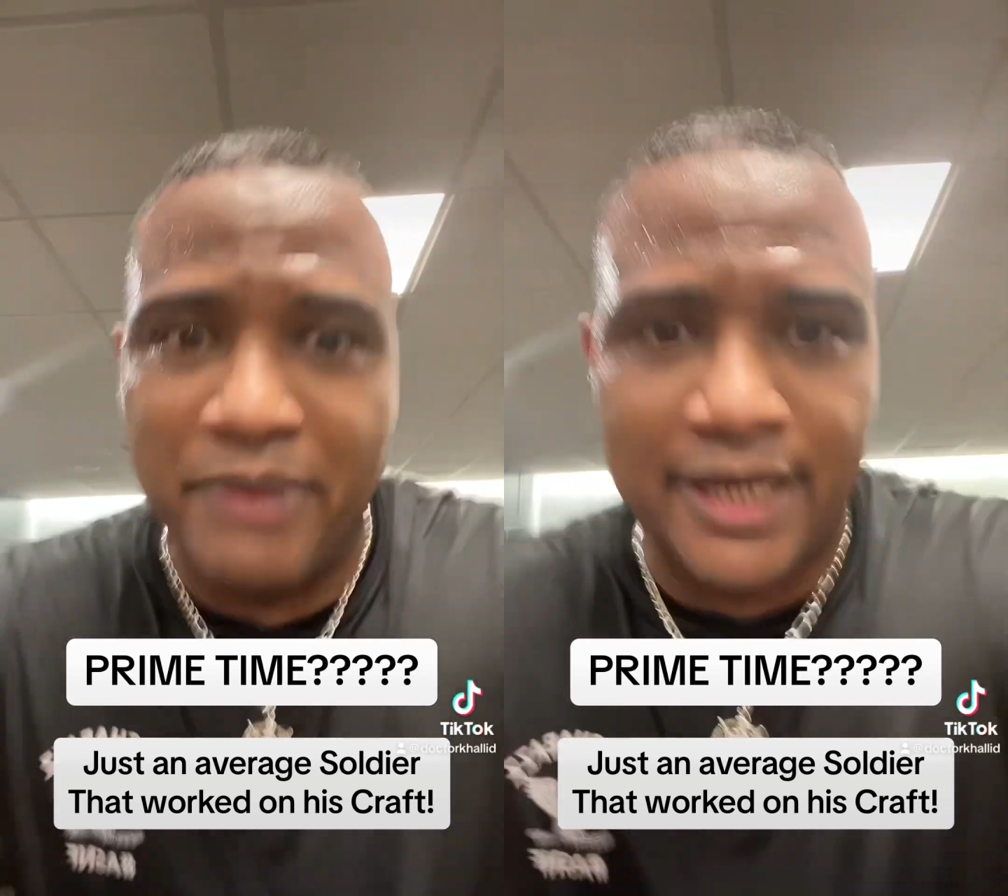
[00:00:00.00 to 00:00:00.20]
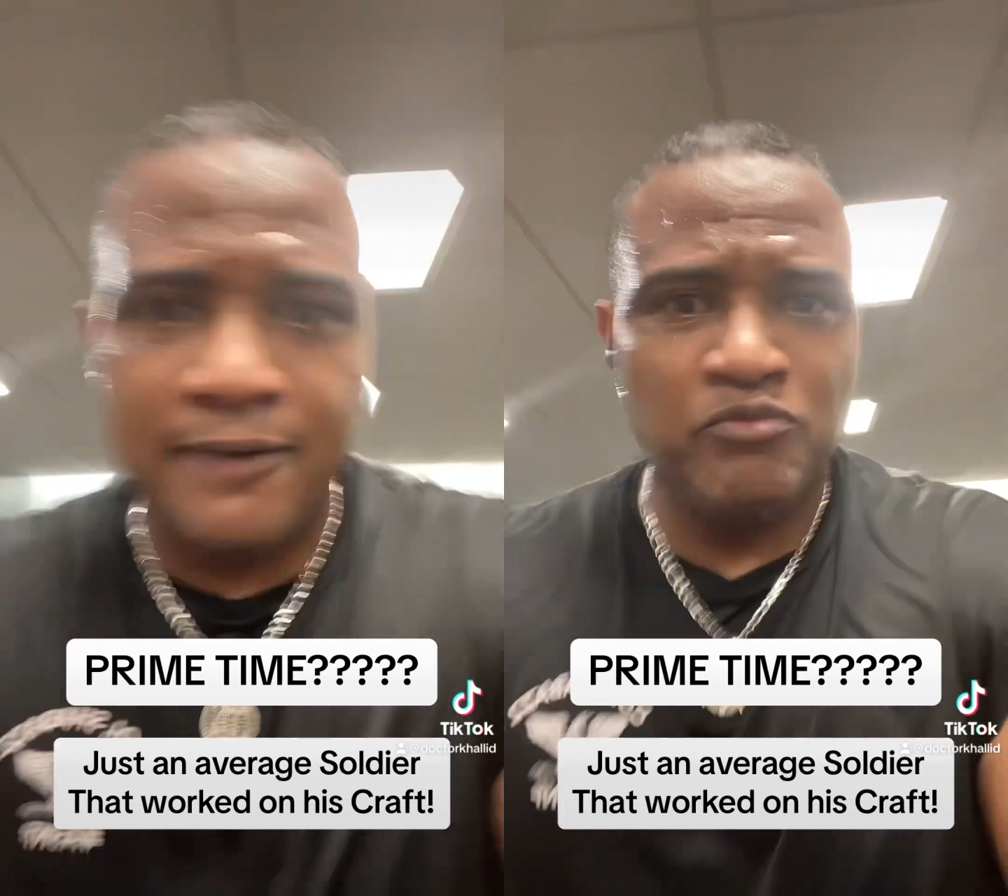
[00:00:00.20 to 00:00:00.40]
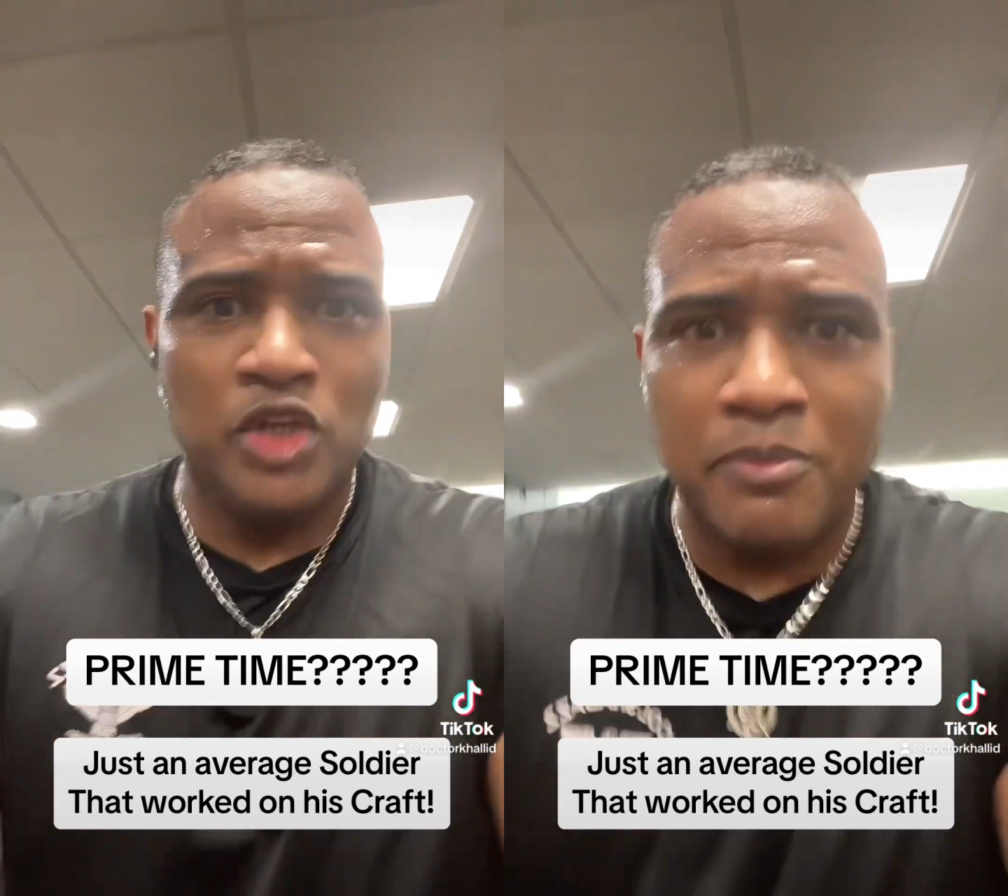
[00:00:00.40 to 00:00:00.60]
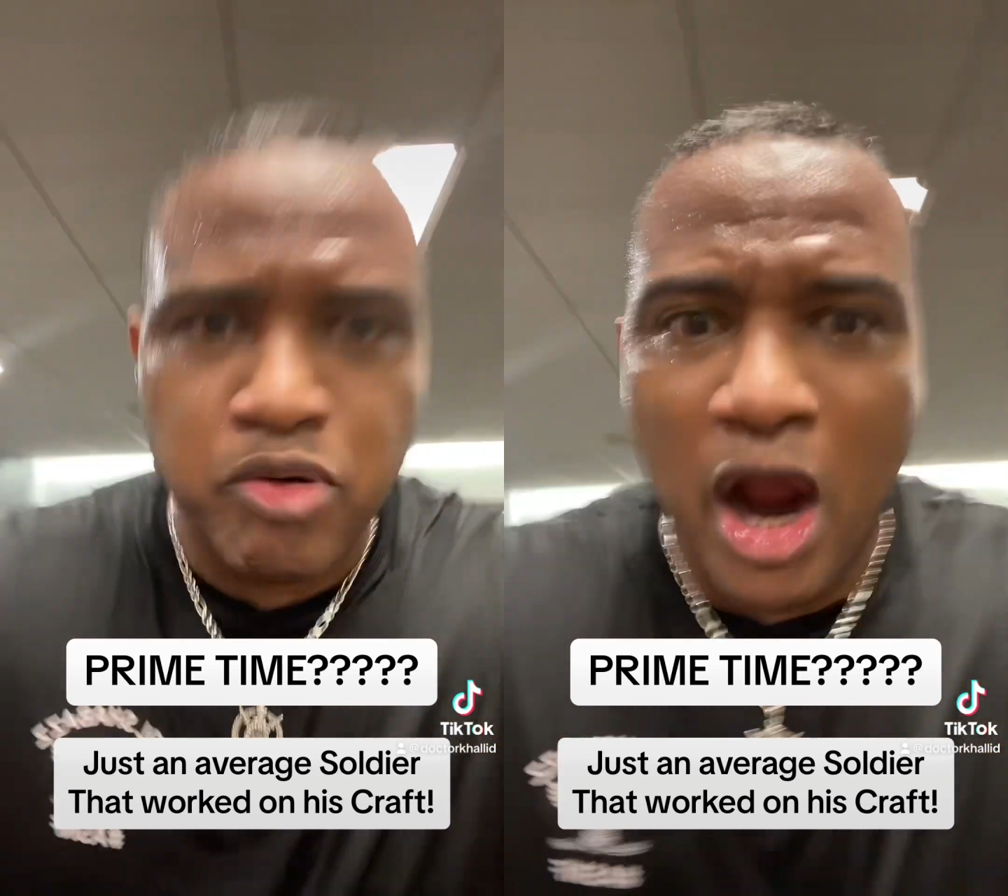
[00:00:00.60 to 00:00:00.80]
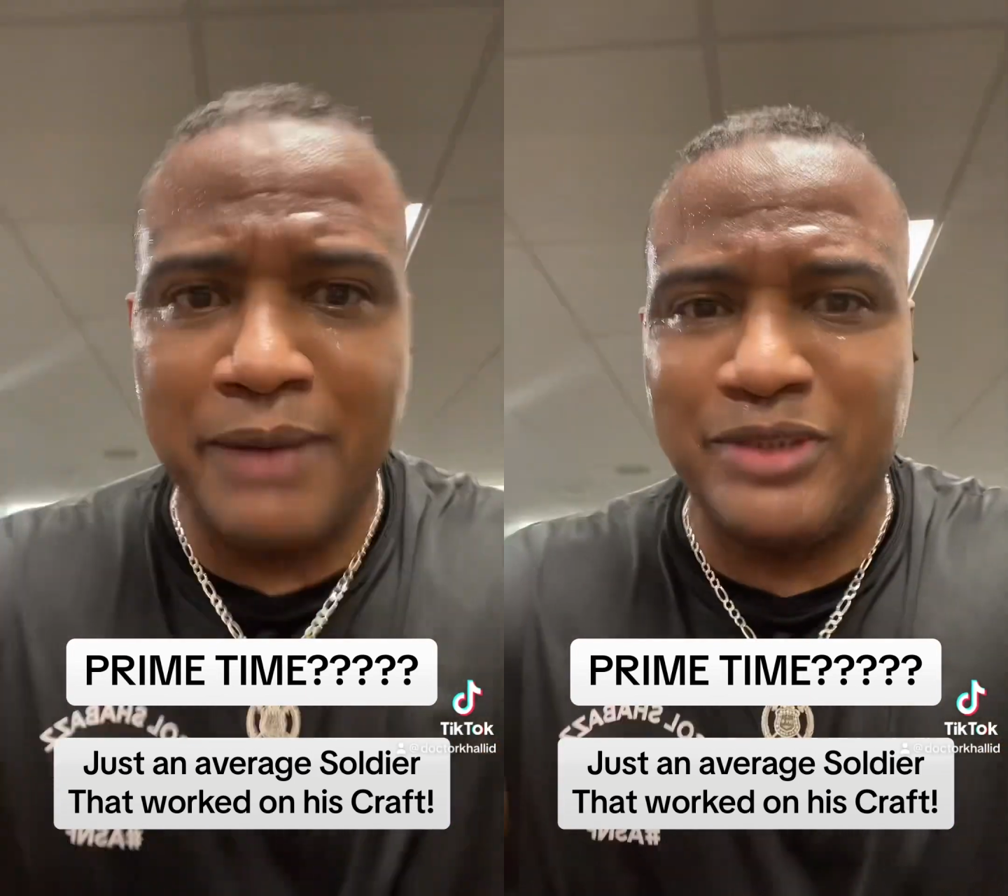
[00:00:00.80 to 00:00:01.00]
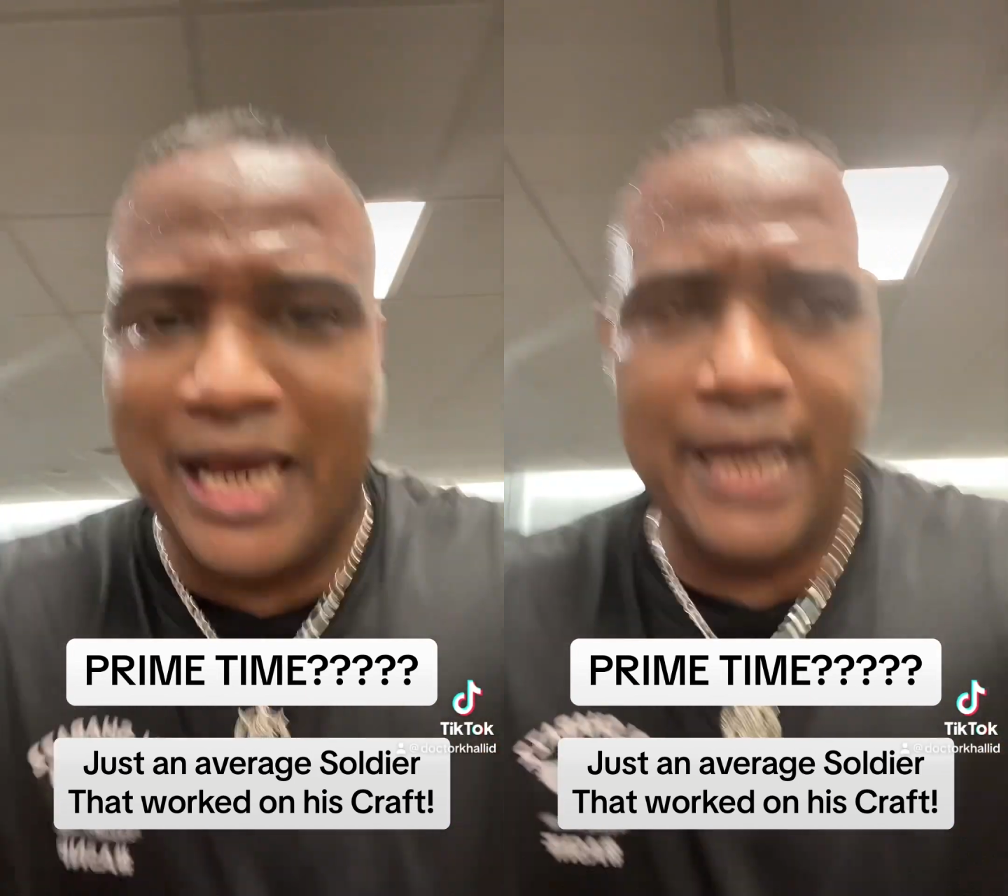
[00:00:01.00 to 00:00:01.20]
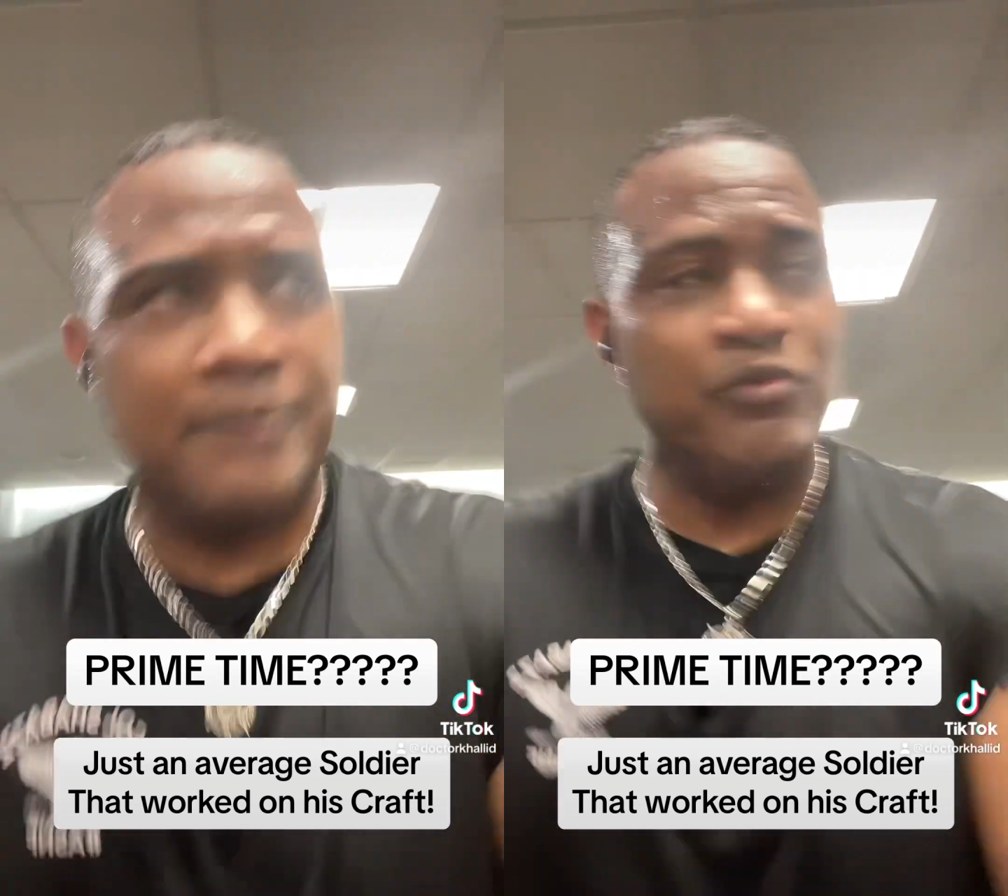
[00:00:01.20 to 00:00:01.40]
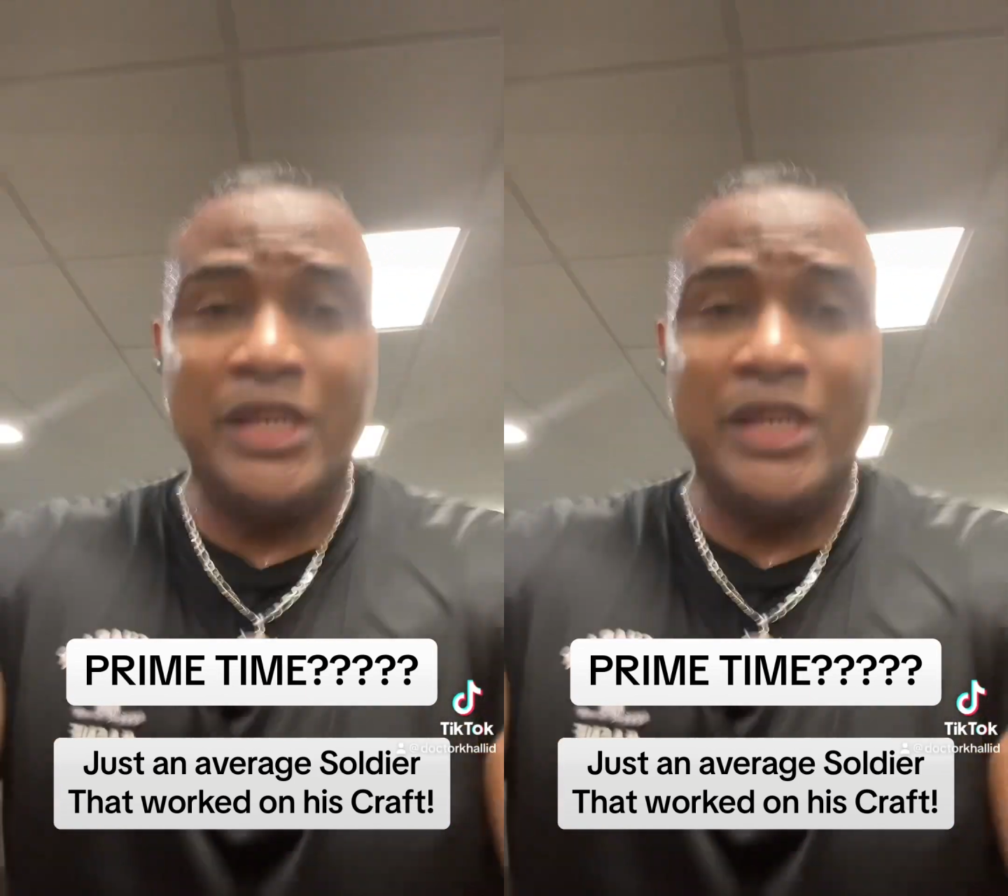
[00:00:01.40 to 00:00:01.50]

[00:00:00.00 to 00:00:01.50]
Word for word: me prime time.